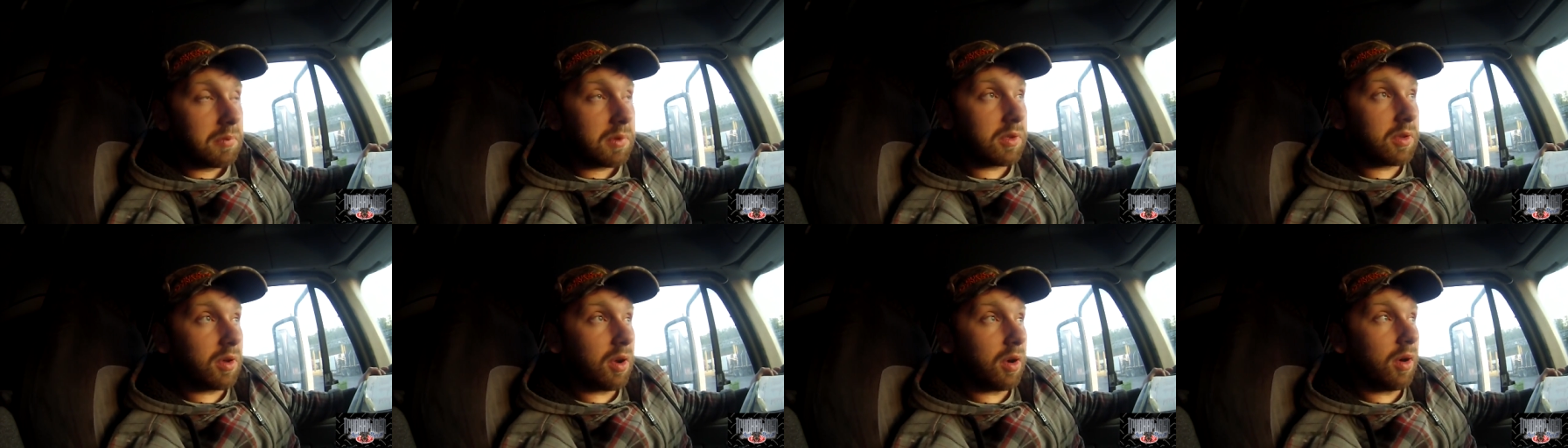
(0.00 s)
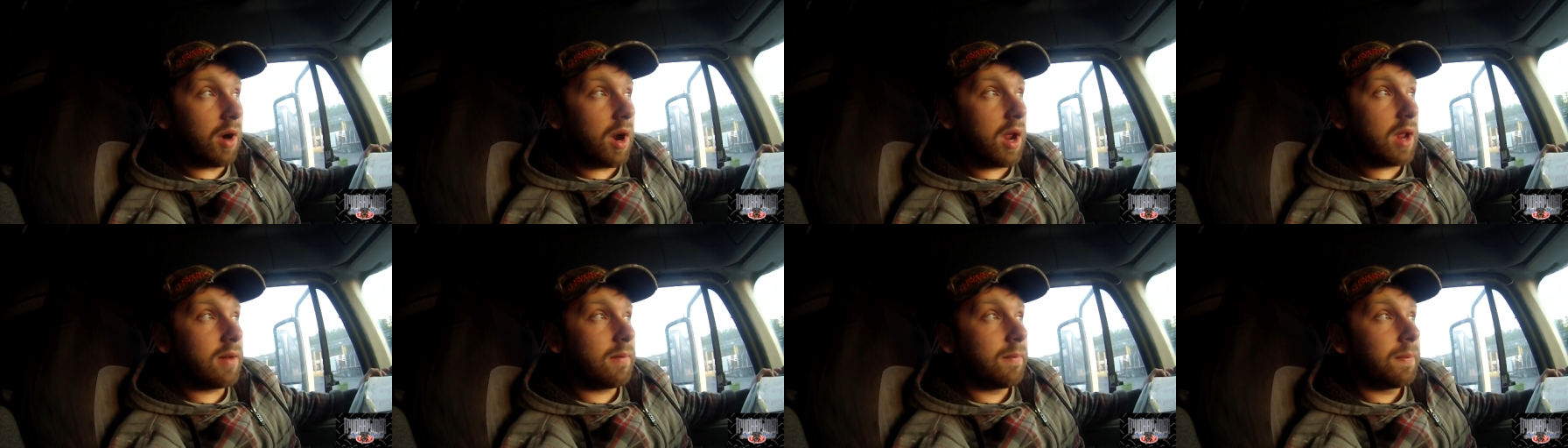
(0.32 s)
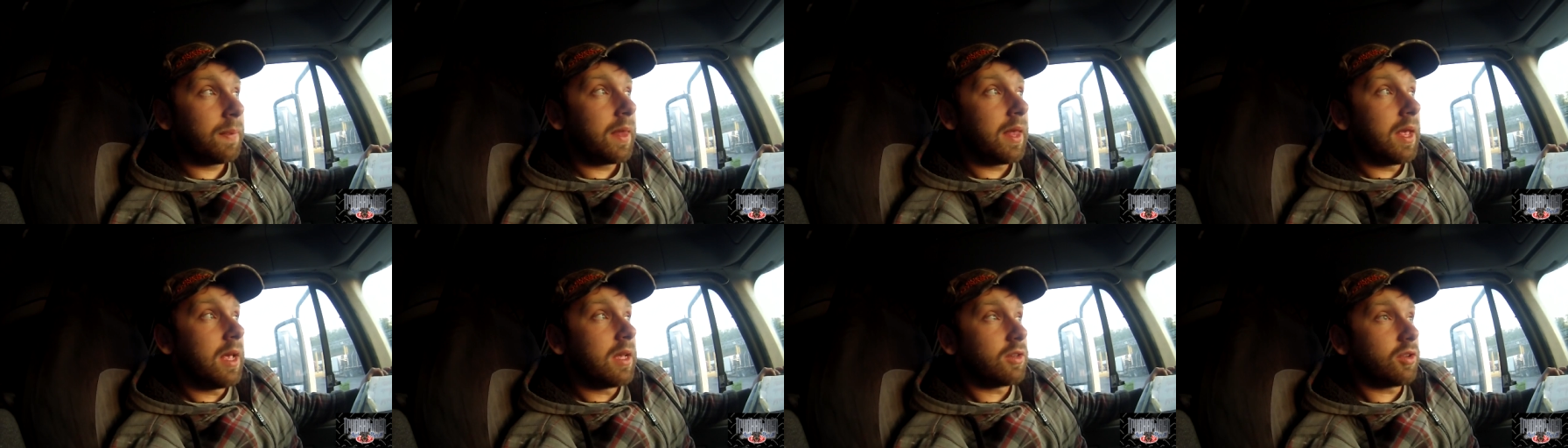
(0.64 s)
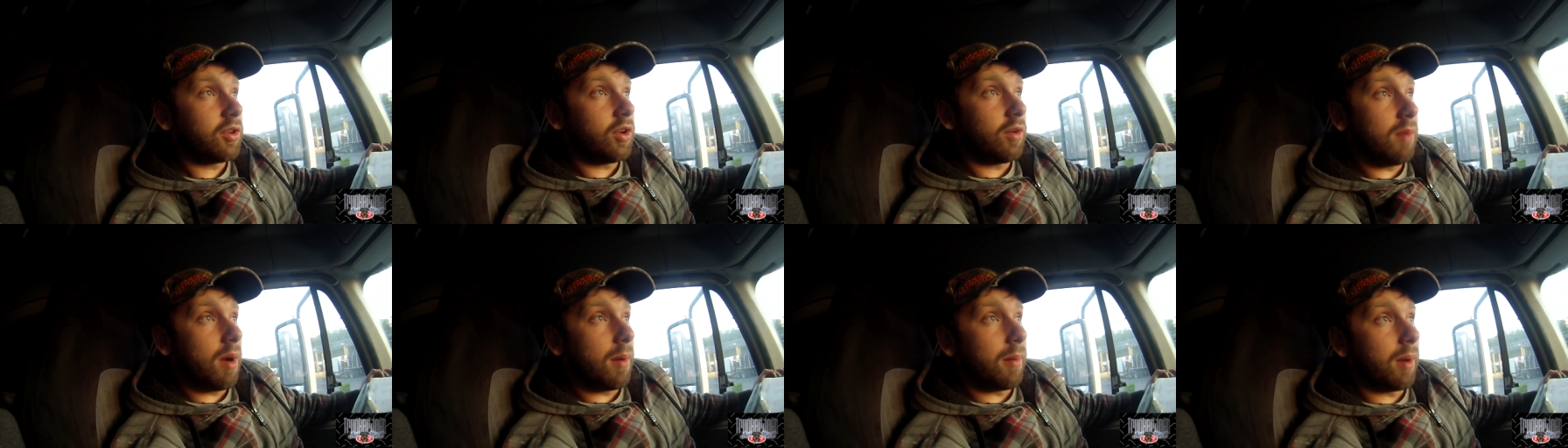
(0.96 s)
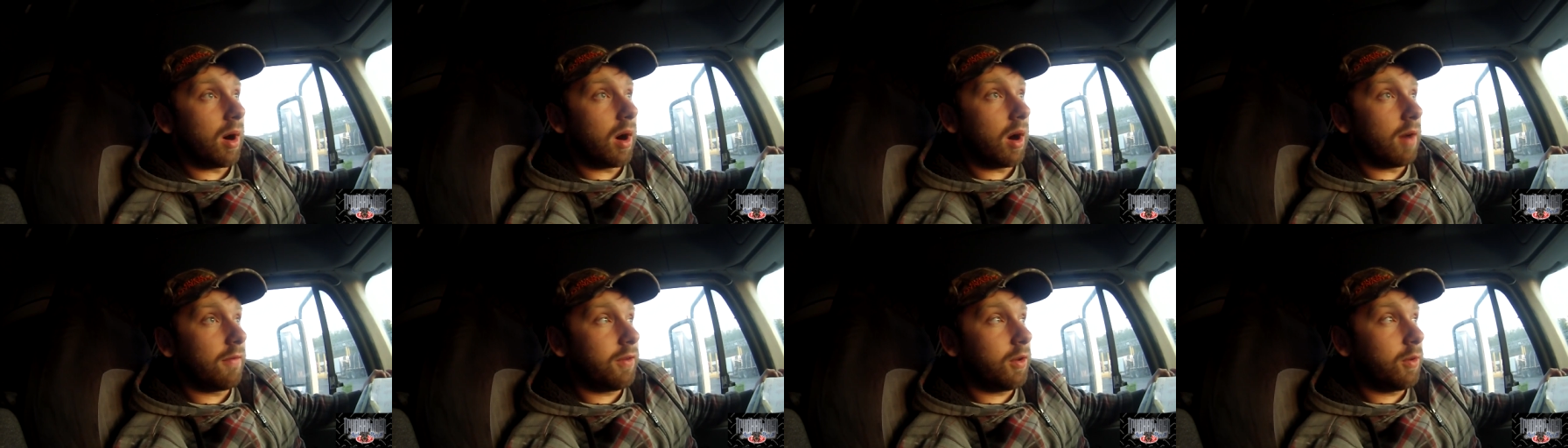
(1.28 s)
it's all right. So you
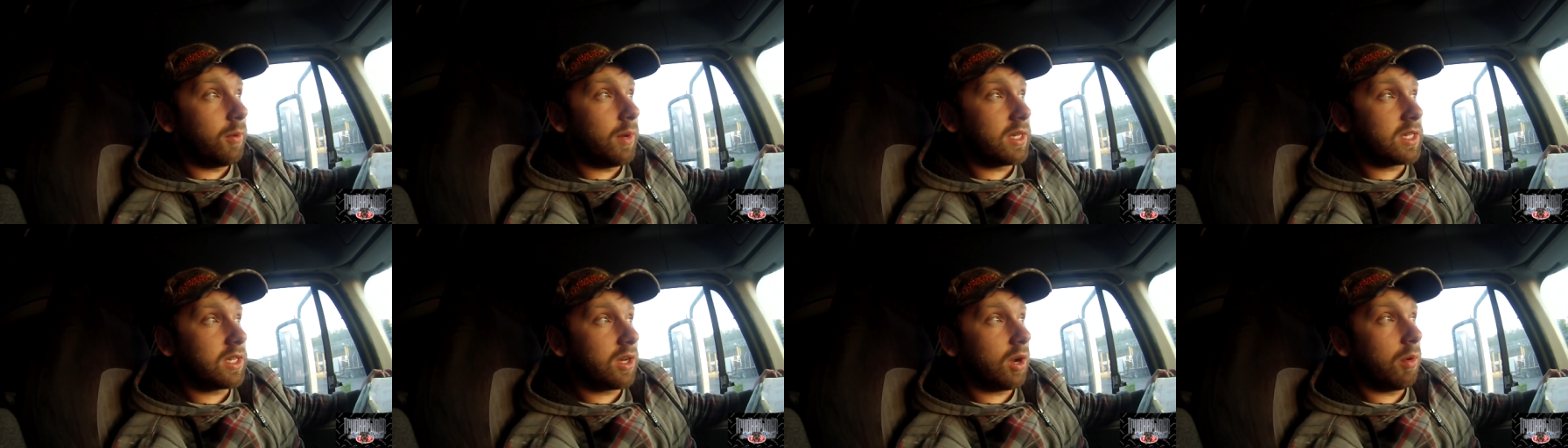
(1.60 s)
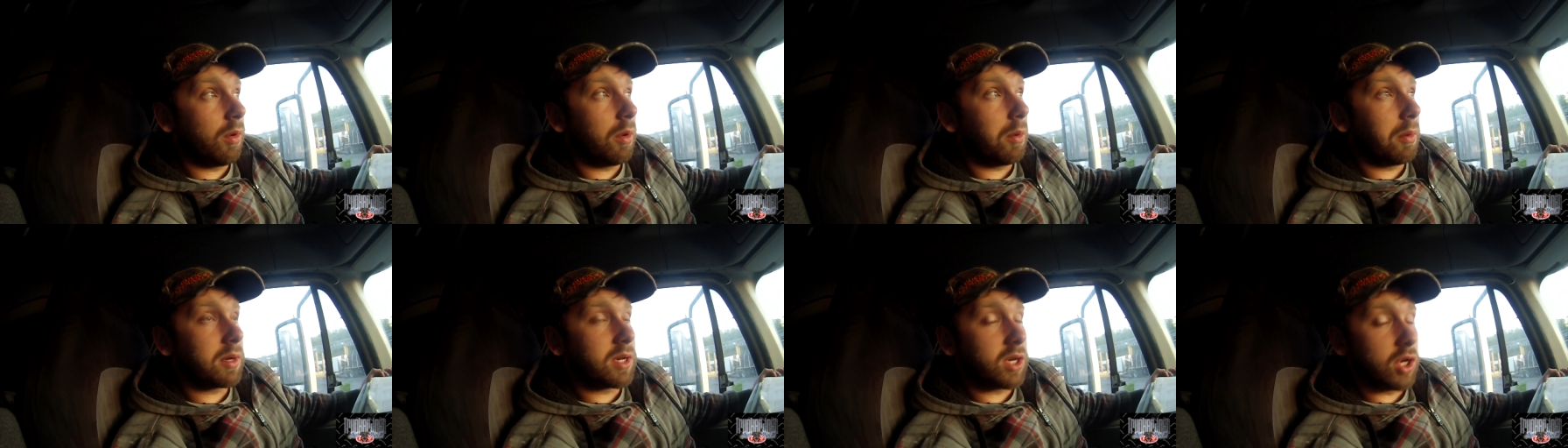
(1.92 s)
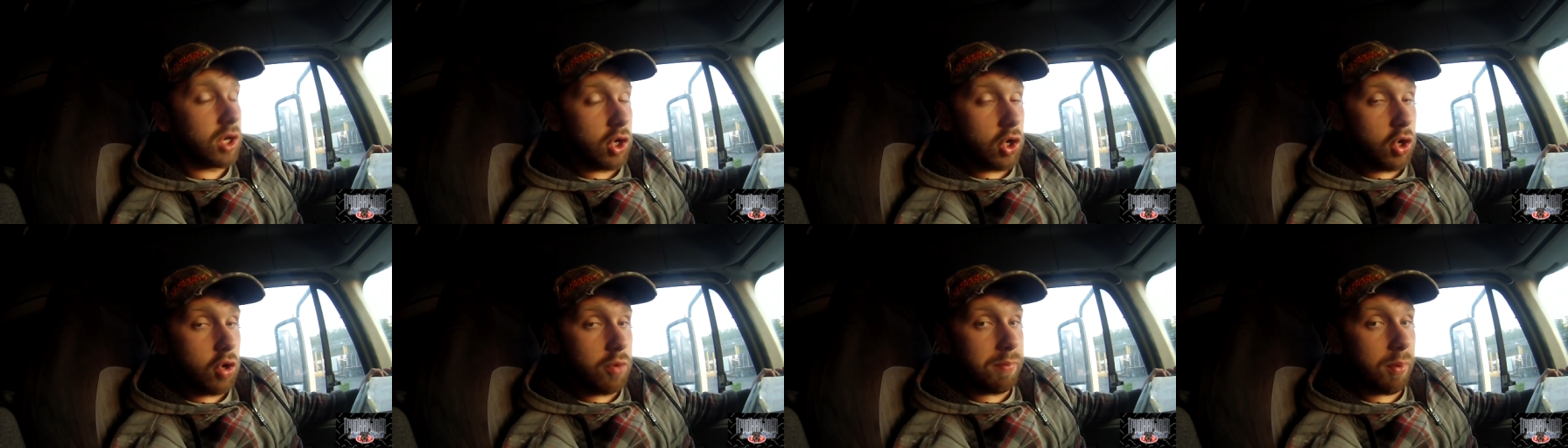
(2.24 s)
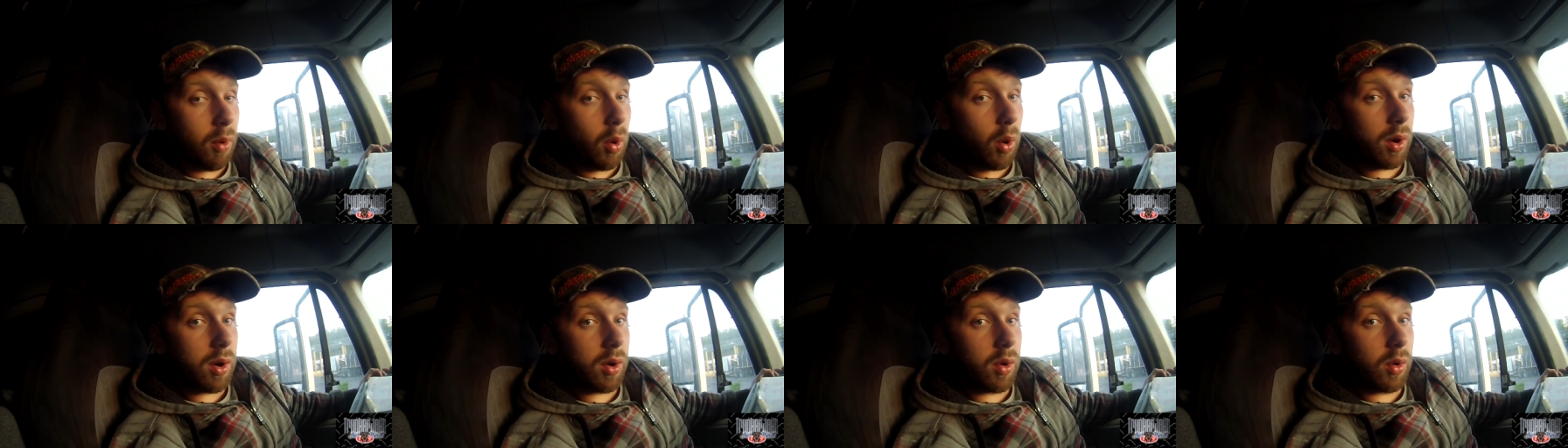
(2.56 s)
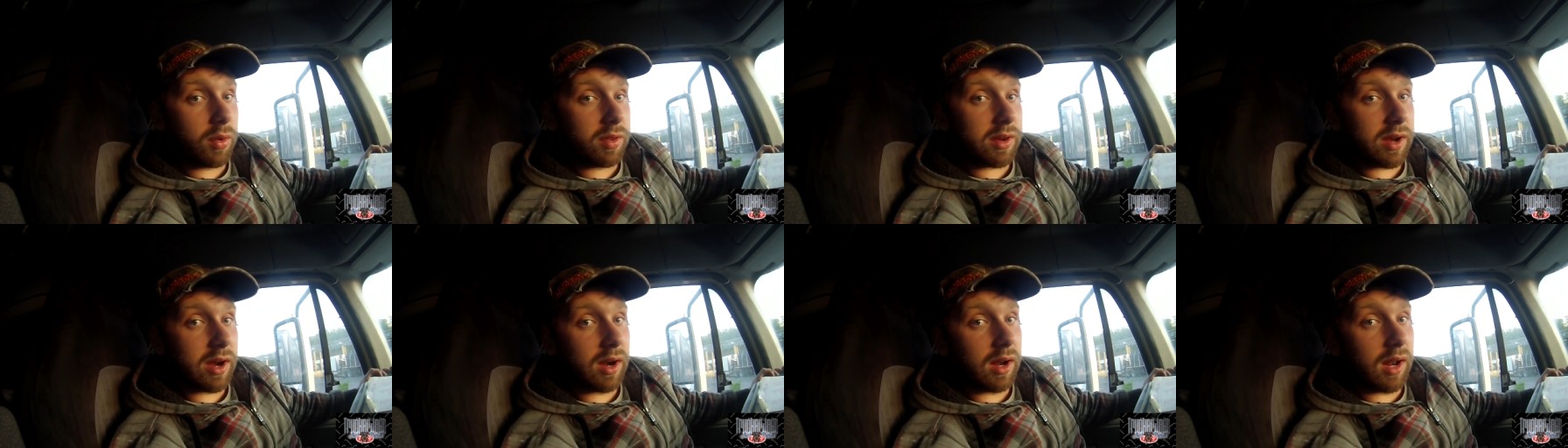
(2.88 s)
remember a few weeks ago we went to Newport,
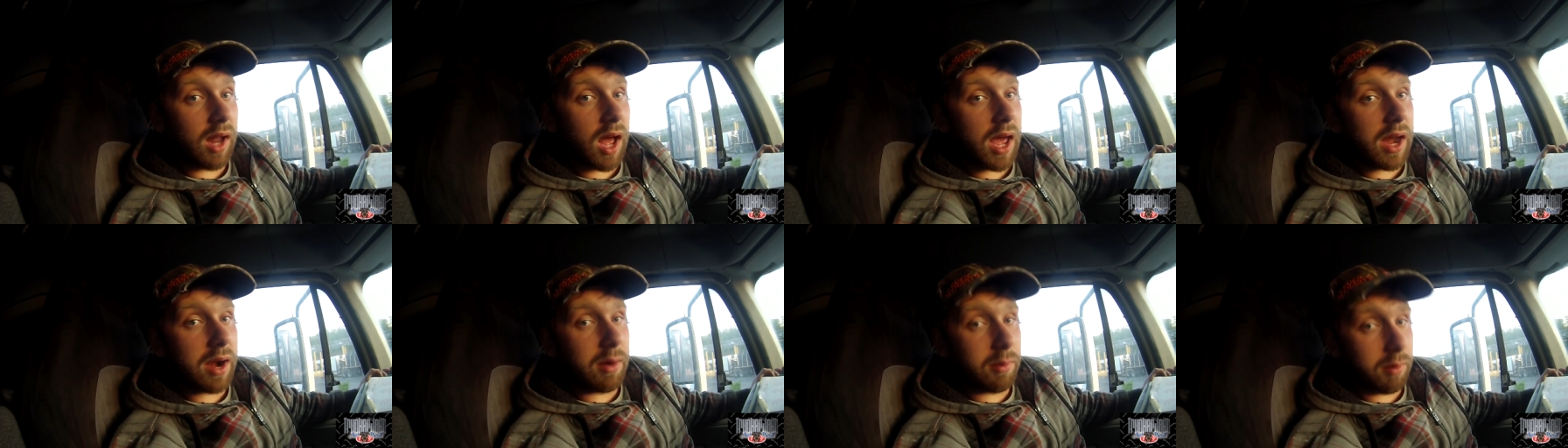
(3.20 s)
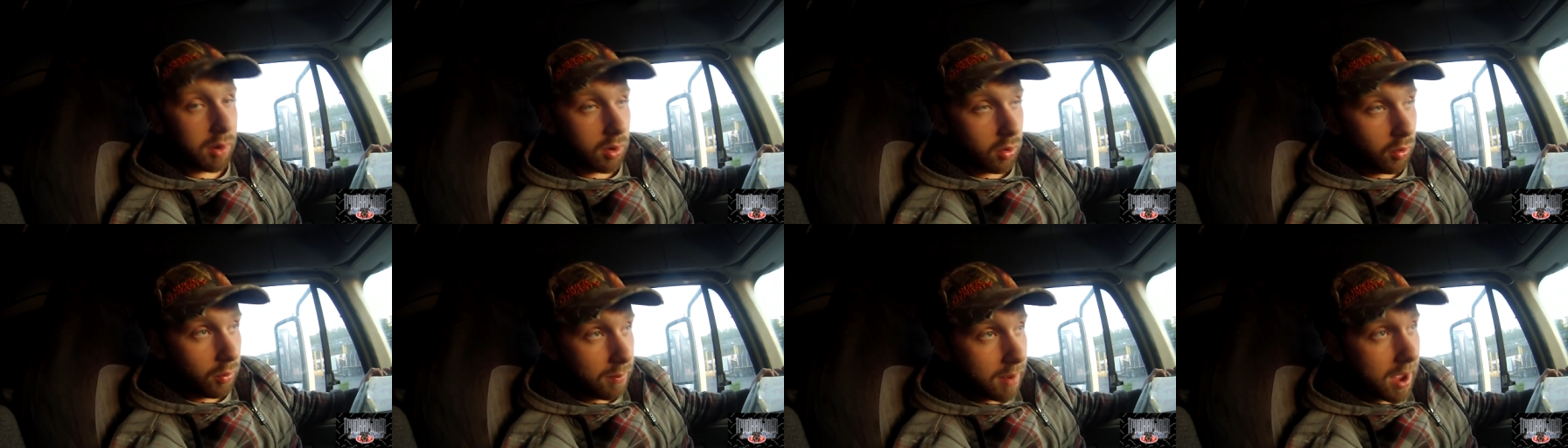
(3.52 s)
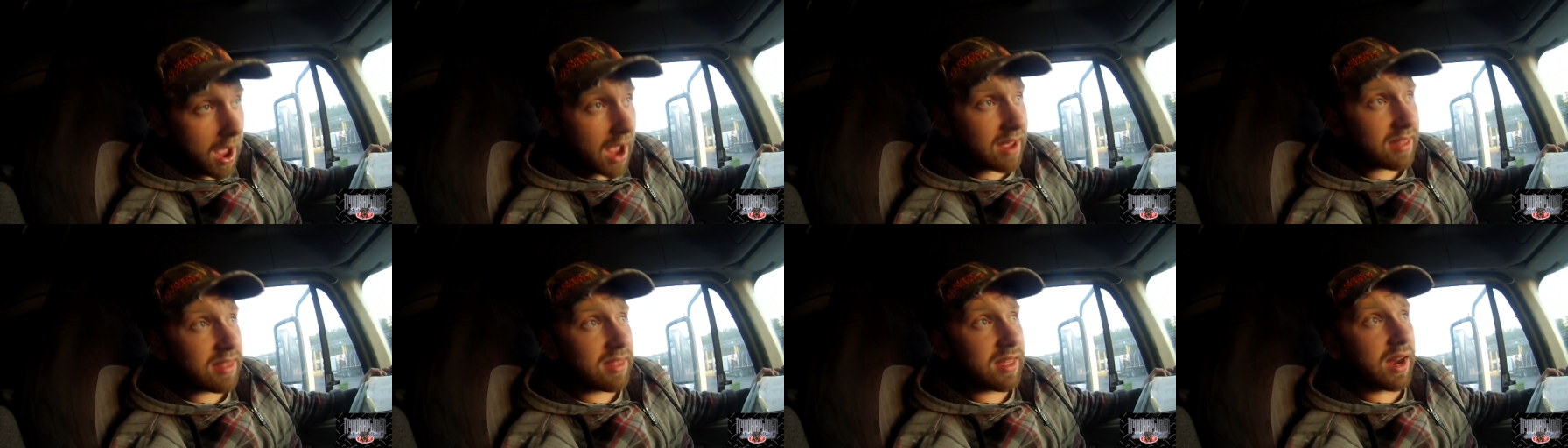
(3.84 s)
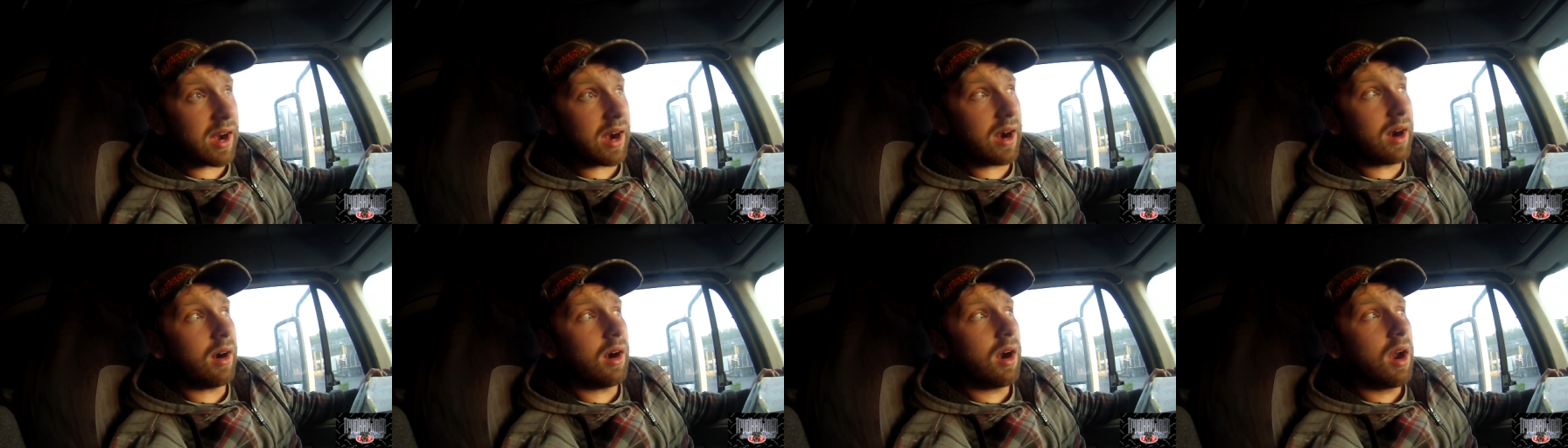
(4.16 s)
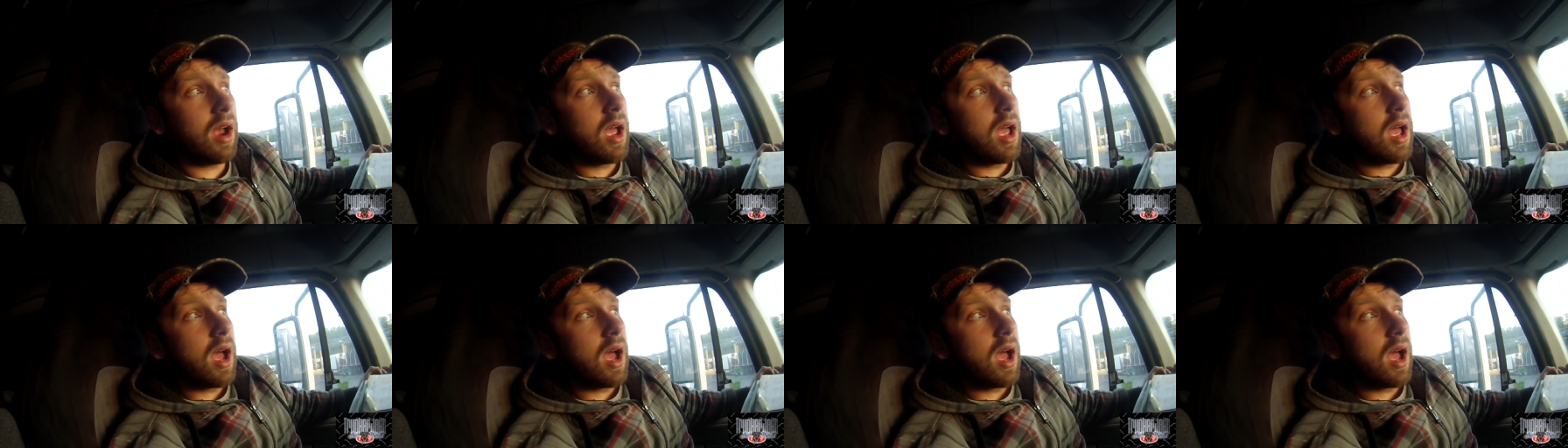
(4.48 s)
North Carolina. We're going back there.